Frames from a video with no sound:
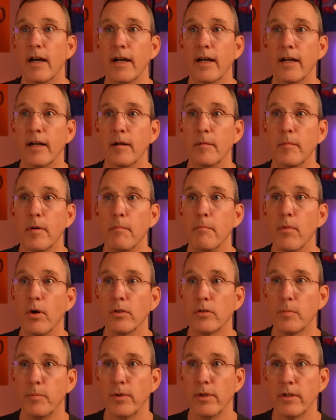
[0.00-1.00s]
Um,
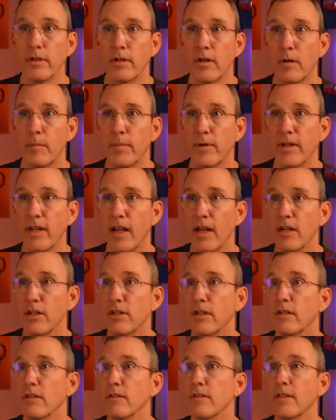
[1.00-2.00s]
multiple
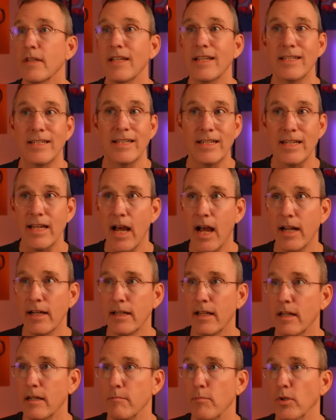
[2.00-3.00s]
interpretations, it did
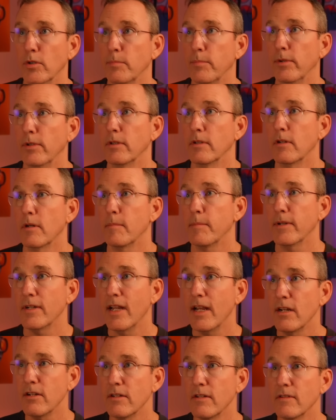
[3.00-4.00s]
not get multiple
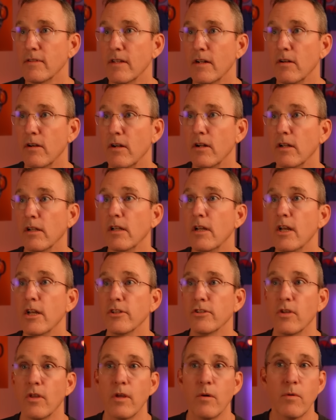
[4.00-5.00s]
interpretations at all.
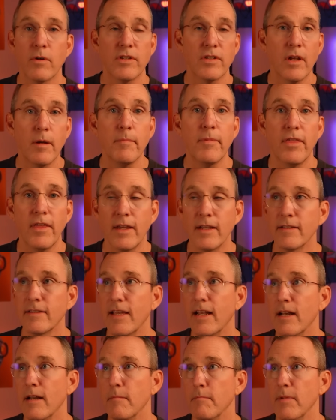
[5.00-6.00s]
So there were some
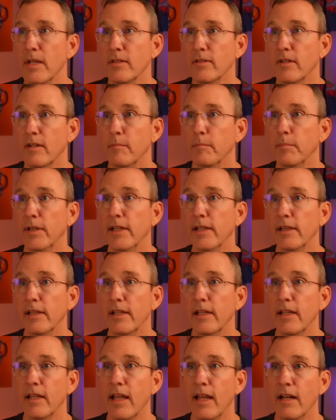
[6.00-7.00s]
things that it missed
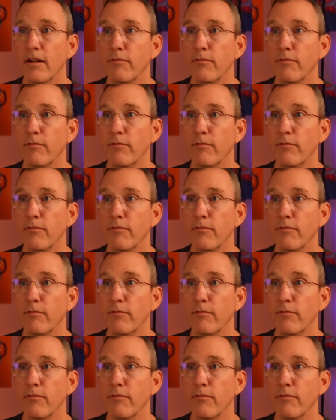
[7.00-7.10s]
completely.